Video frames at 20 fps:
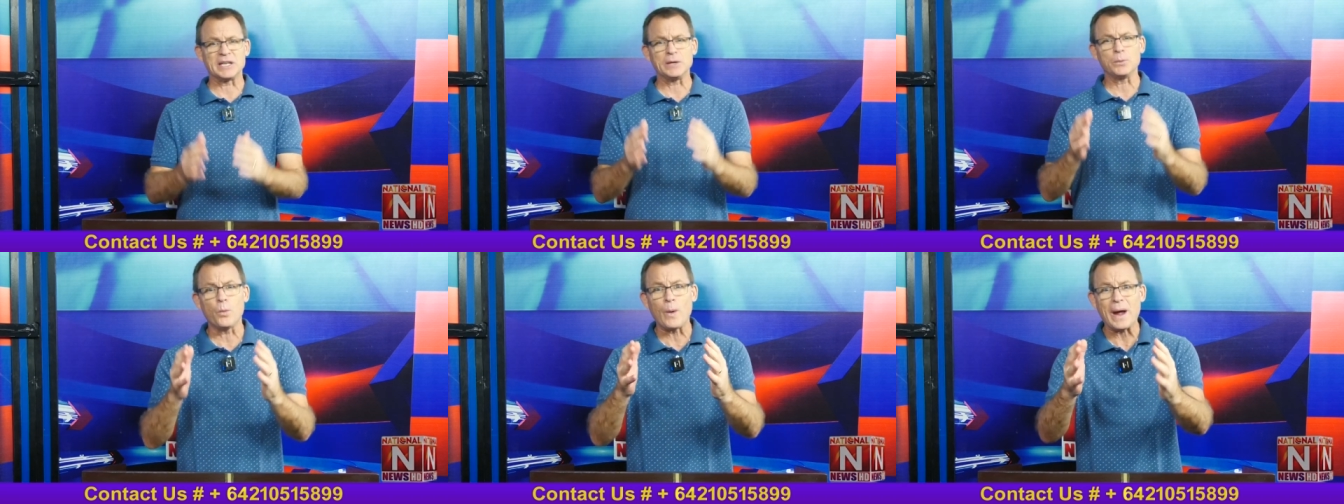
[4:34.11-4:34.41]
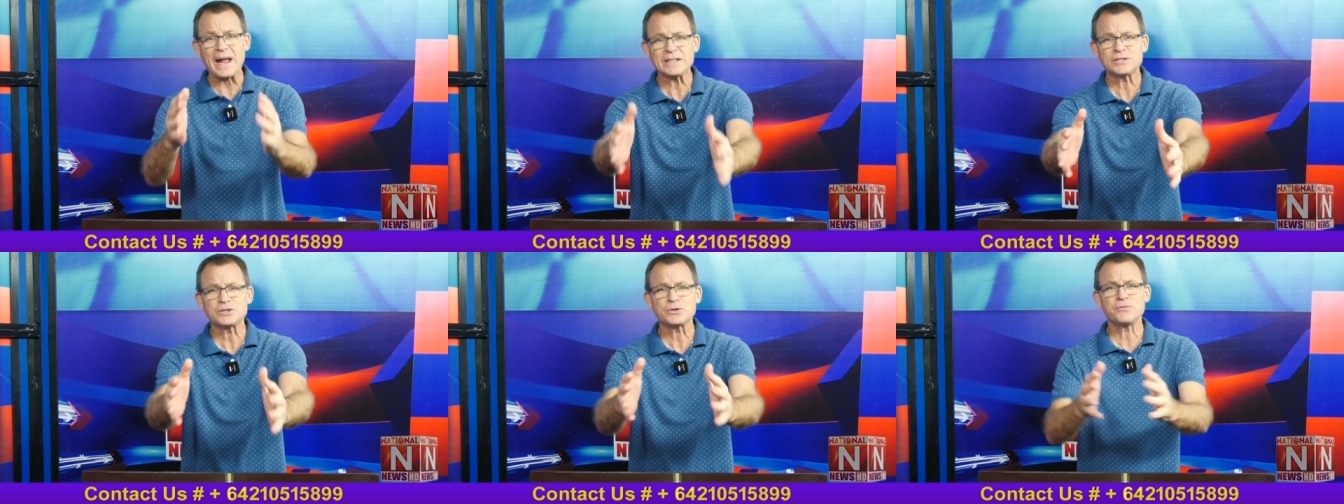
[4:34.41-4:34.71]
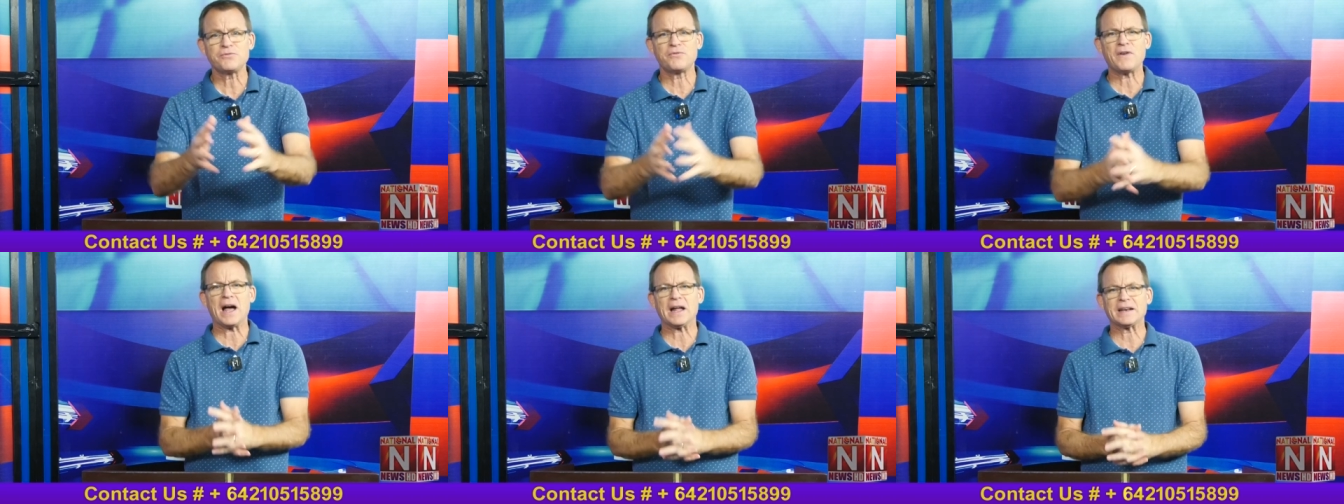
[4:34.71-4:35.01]
He went to
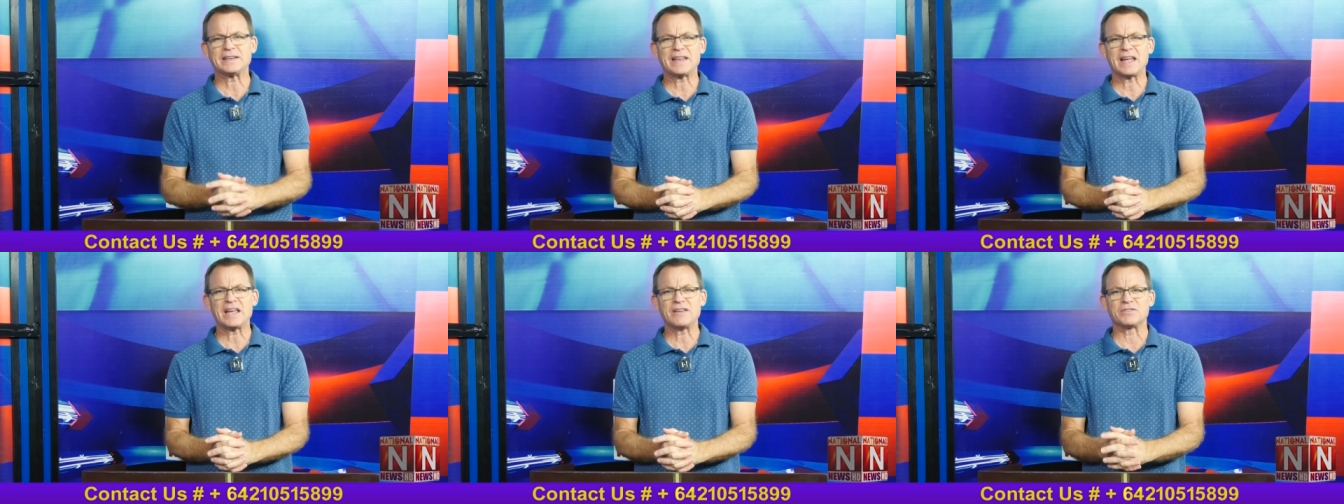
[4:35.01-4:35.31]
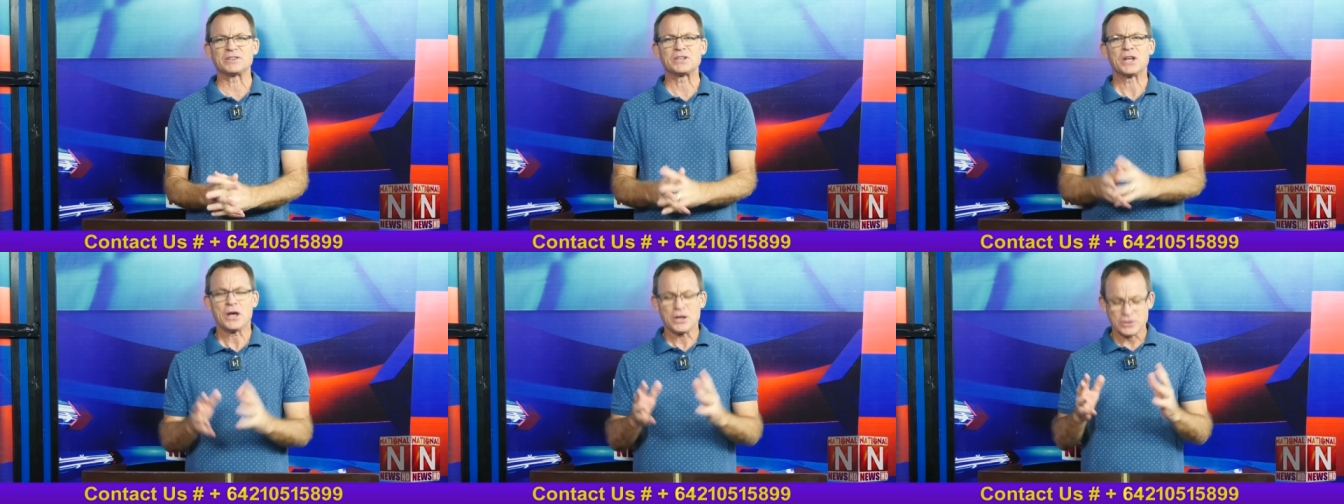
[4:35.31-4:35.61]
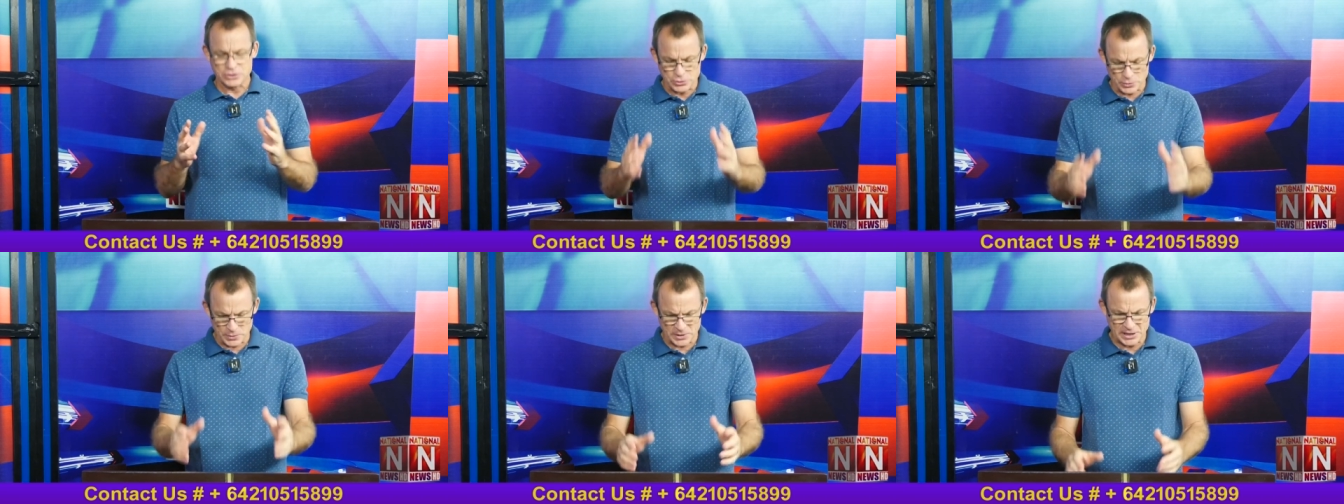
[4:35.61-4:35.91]
find David
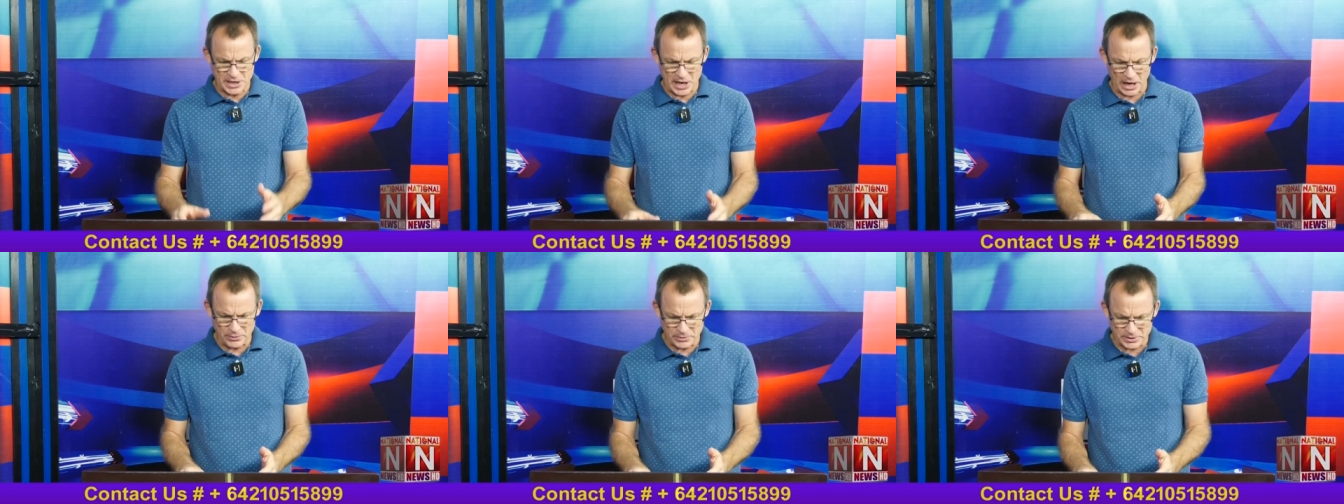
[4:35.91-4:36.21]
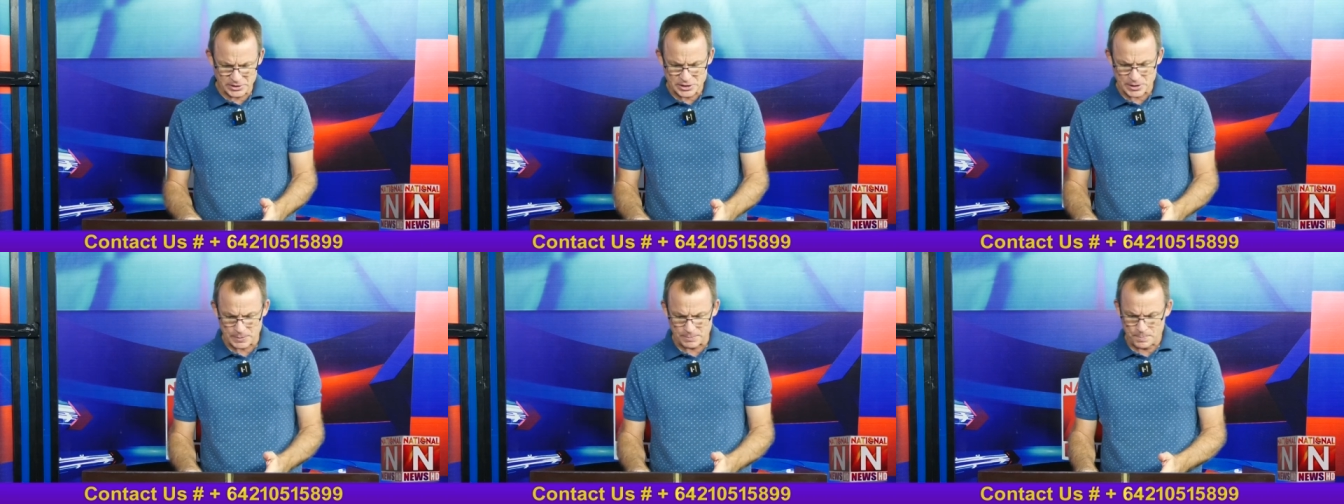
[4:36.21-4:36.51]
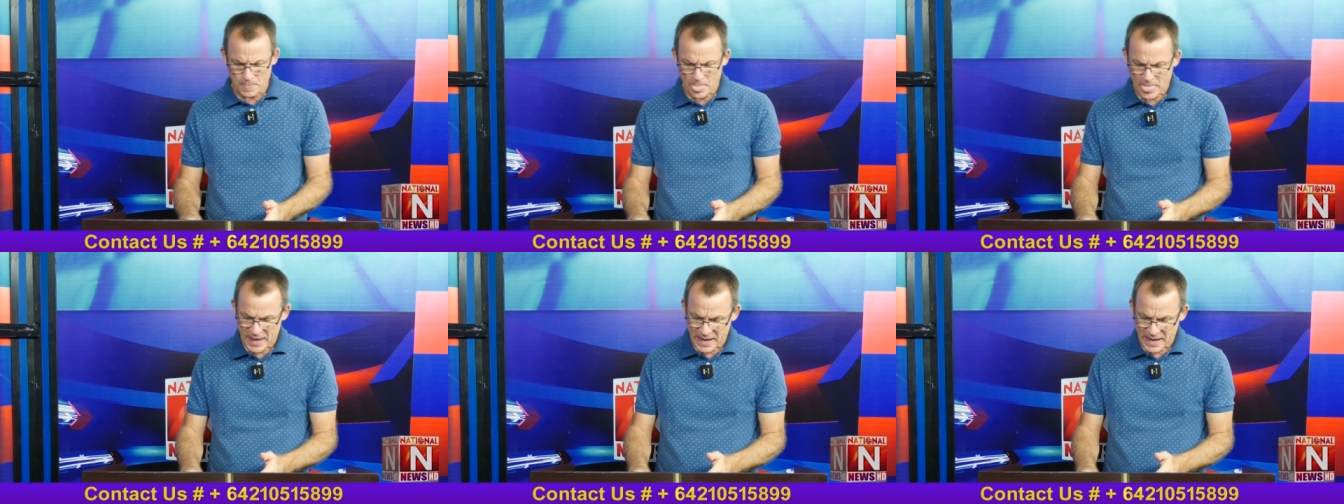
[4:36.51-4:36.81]
to encourage him.